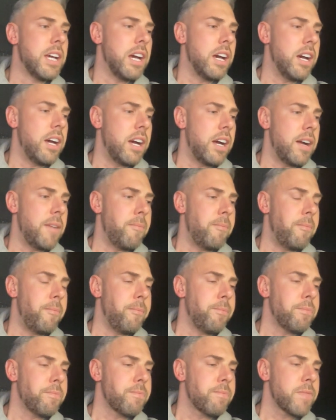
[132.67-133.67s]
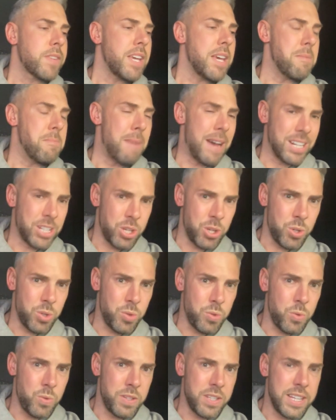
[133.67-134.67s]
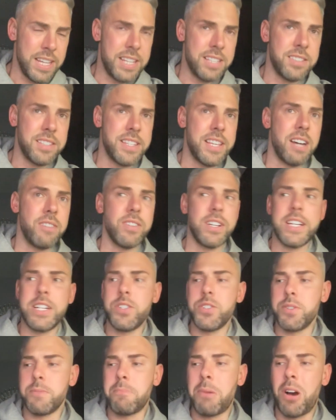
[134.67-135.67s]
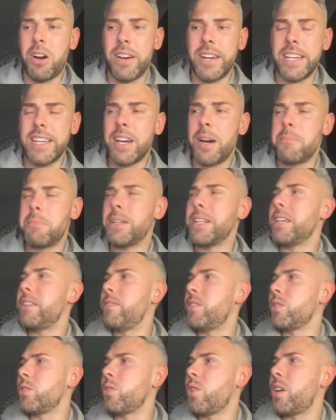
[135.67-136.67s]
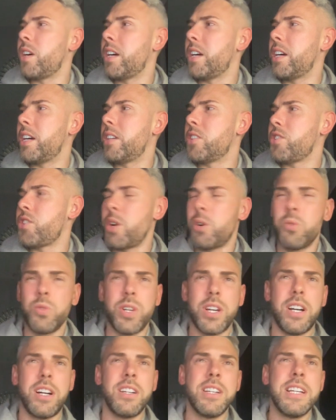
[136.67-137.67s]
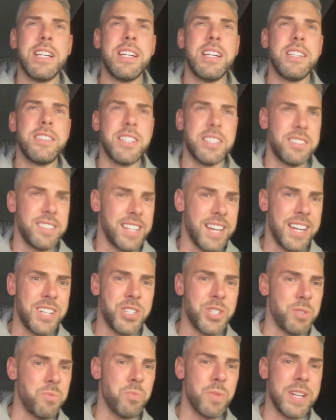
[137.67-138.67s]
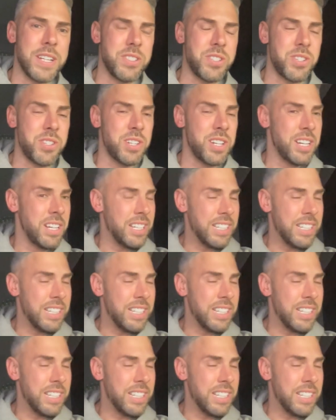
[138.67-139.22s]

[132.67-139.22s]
Imaku is the other injured party. I believe he's got a shoulder dislocation, which